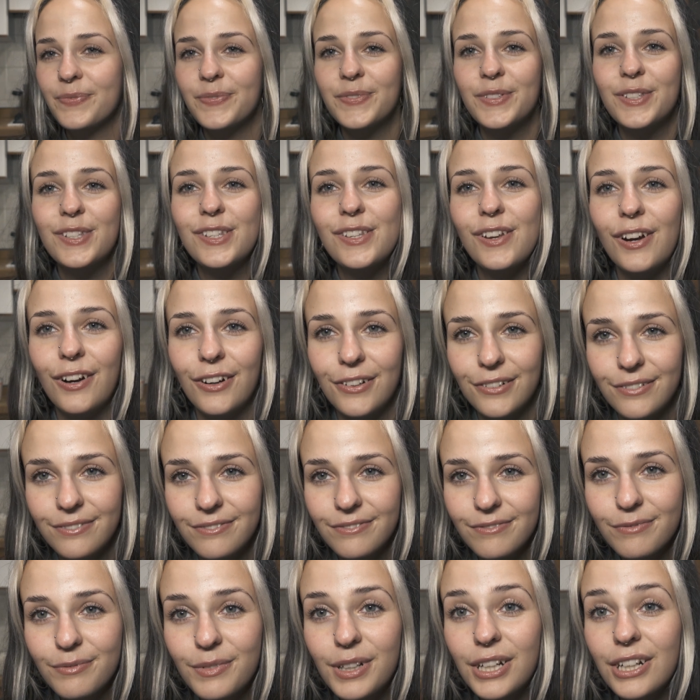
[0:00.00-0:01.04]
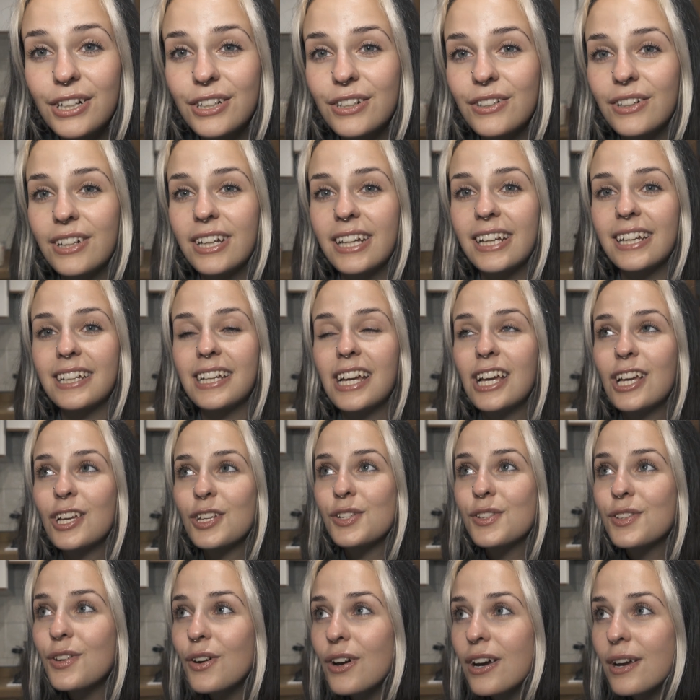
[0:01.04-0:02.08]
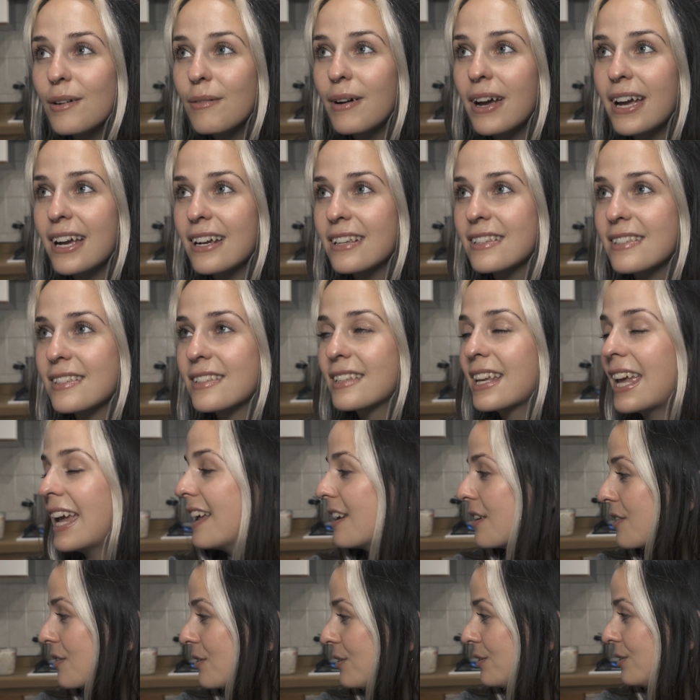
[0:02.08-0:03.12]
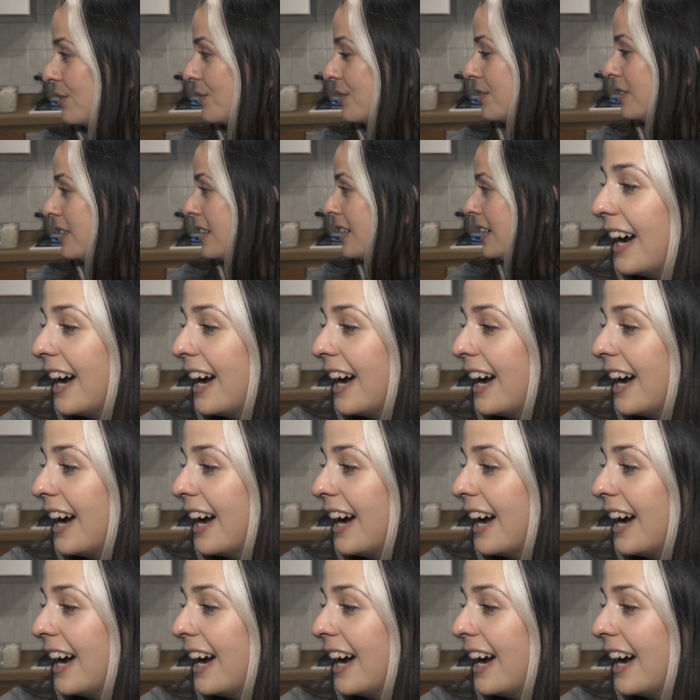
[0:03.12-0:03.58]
So we are doing soy wax candle.